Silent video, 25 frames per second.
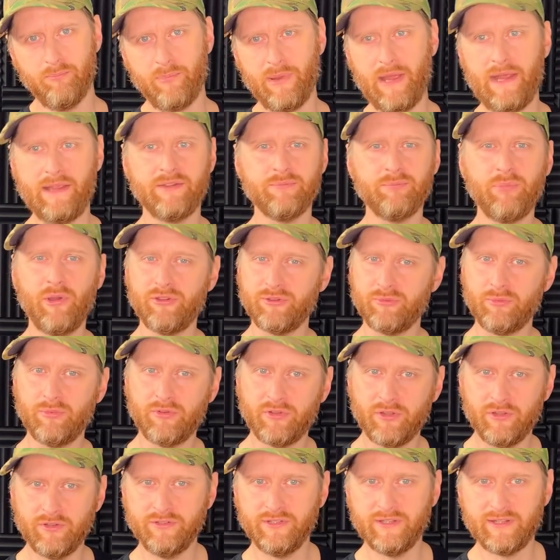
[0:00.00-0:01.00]
best possible
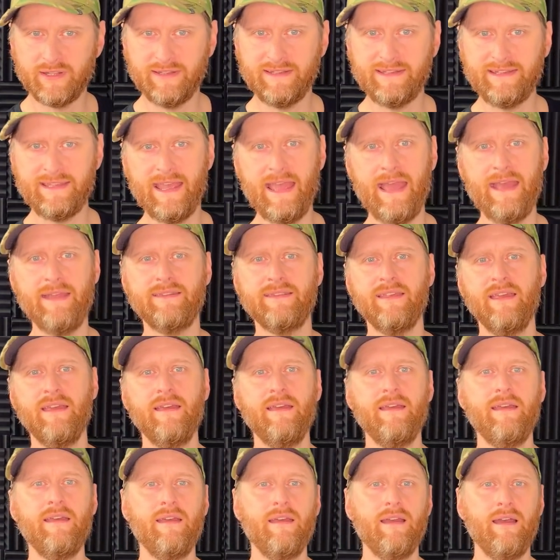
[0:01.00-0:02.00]
gun you can get
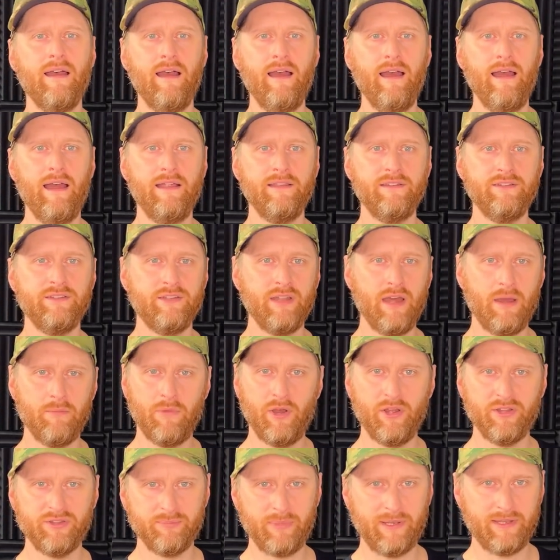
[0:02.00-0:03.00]
and you don't
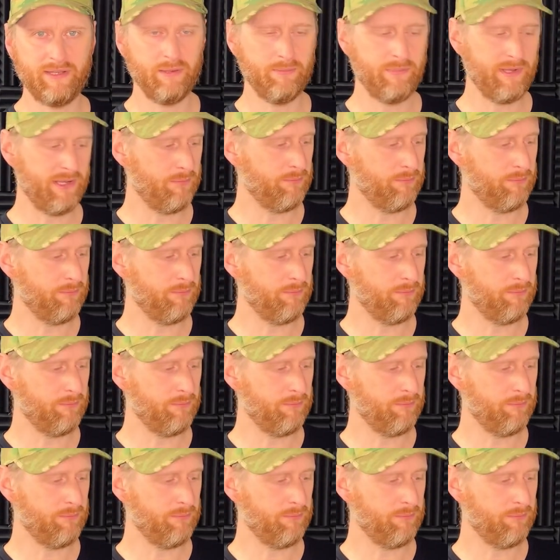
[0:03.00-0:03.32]
mind spending a bit of